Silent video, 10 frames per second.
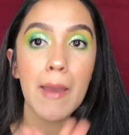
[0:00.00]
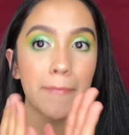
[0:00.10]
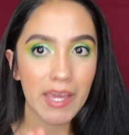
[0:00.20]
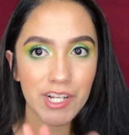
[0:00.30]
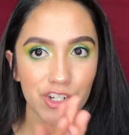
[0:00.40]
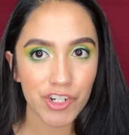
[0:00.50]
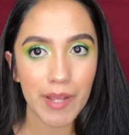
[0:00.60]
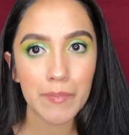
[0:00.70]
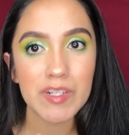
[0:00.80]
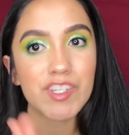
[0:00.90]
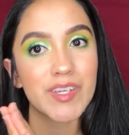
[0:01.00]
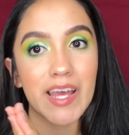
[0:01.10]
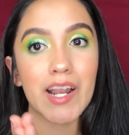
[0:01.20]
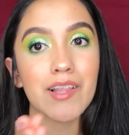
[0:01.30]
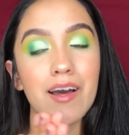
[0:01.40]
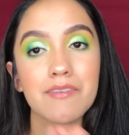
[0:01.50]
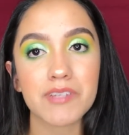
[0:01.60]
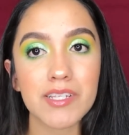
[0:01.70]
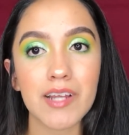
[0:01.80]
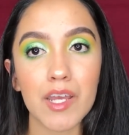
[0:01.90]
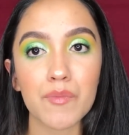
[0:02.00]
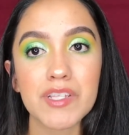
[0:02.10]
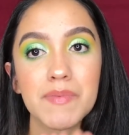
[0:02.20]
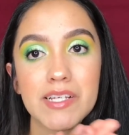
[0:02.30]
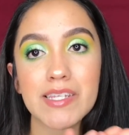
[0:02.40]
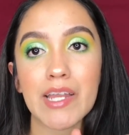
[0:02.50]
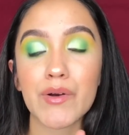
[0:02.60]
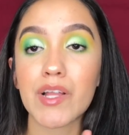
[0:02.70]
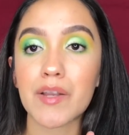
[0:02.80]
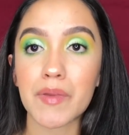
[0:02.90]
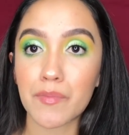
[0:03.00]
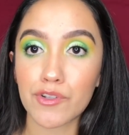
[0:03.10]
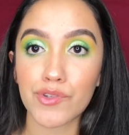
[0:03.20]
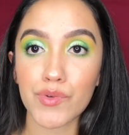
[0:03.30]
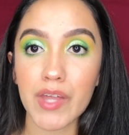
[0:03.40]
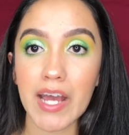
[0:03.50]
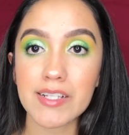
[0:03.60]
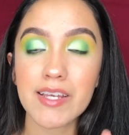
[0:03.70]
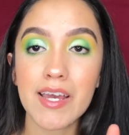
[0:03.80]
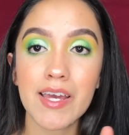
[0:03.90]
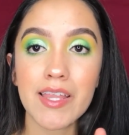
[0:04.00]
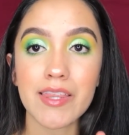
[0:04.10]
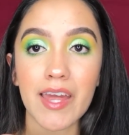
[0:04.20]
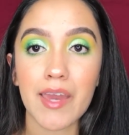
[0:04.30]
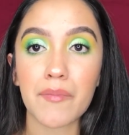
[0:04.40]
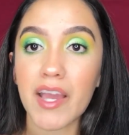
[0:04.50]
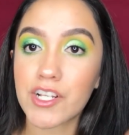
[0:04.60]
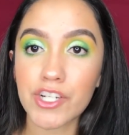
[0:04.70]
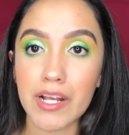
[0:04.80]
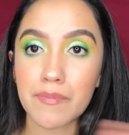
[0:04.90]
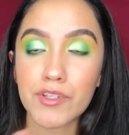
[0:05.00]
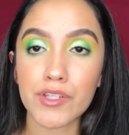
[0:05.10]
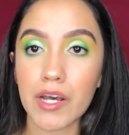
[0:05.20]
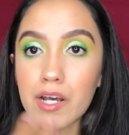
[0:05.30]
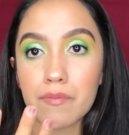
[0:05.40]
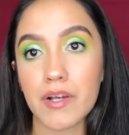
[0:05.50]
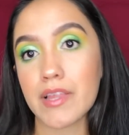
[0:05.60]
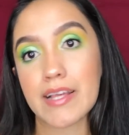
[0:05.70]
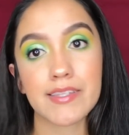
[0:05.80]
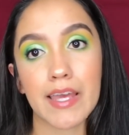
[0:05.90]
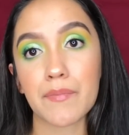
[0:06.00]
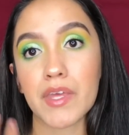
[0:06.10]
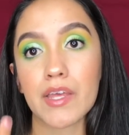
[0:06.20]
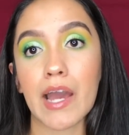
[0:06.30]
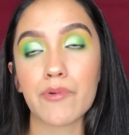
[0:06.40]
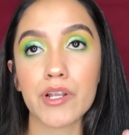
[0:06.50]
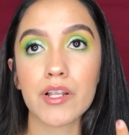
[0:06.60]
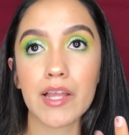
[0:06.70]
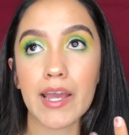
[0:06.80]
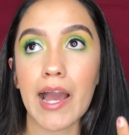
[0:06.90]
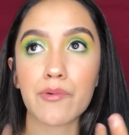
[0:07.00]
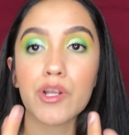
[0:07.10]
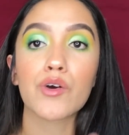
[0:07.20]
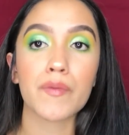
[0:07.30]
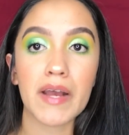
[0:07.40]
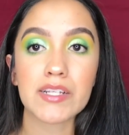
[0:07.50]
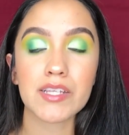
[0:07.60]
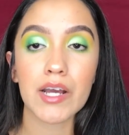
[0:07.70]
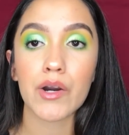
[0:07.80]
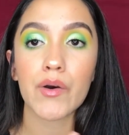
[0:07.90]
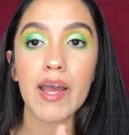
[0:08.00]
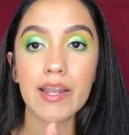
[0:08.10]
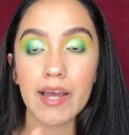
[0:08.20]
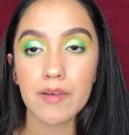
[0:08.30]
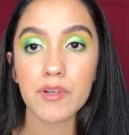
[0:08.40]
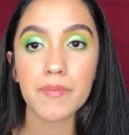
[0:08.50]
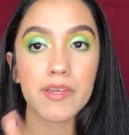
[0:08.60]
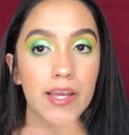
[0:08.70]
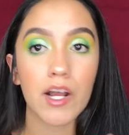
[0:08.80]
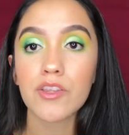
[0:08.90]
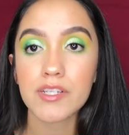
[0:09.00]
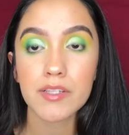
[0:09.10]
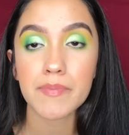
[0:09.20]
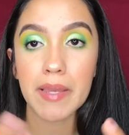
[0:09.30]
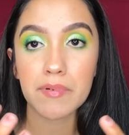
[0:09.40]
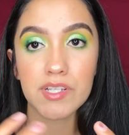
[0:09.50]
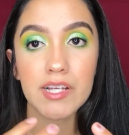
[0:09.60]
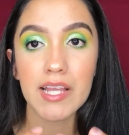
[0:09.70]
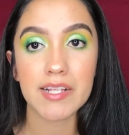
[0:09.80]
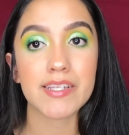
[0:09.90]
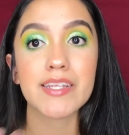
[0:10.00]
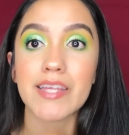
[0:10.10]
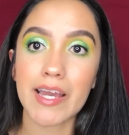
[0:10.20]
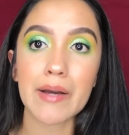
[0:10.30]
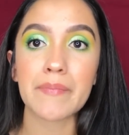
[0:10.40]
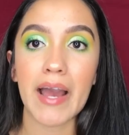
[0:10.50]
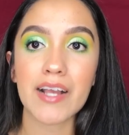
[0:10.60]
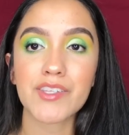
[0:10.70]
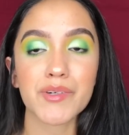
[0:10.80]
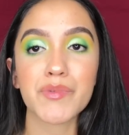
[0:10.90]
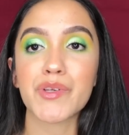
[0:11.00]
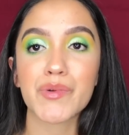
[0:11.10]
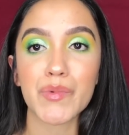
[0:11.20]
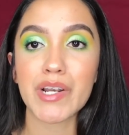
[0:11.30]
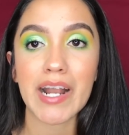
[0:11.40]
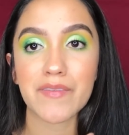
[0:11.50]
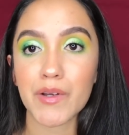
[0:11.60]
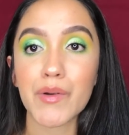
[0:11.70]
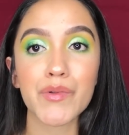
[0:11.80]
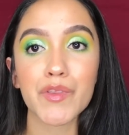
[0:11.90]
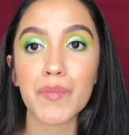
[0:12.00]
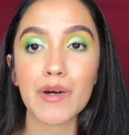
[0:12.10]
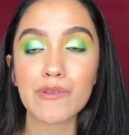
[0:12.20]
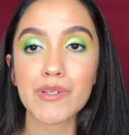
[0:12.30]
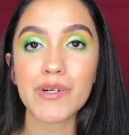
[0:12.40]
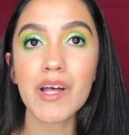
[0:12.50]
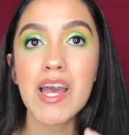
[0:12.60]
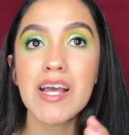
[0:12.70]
make a trip to get a lot of these documents, because I know a lot of people do that. They make a trip, like say me, I would go to Mexico and I would get all these papers collected and then come back, so you wouldn't have to go through the postal.